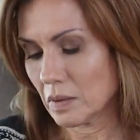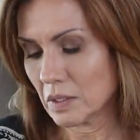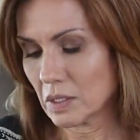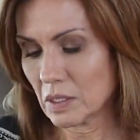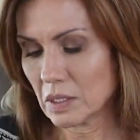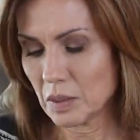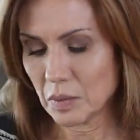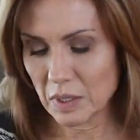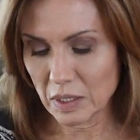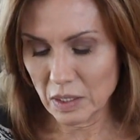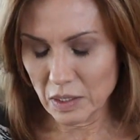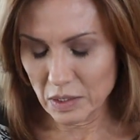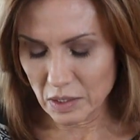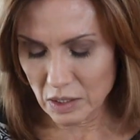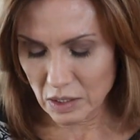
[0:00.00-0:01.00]
Let's see what
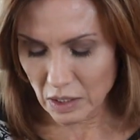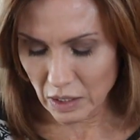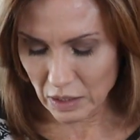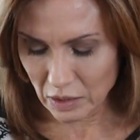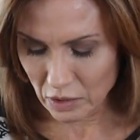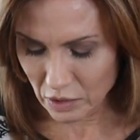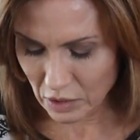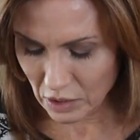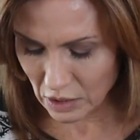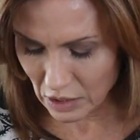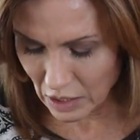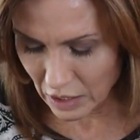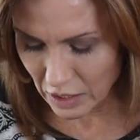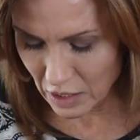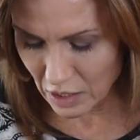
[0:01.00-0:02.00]
the inside looks
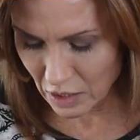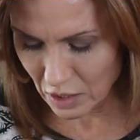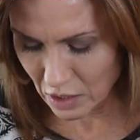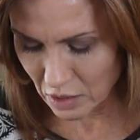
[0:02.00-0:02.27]
like.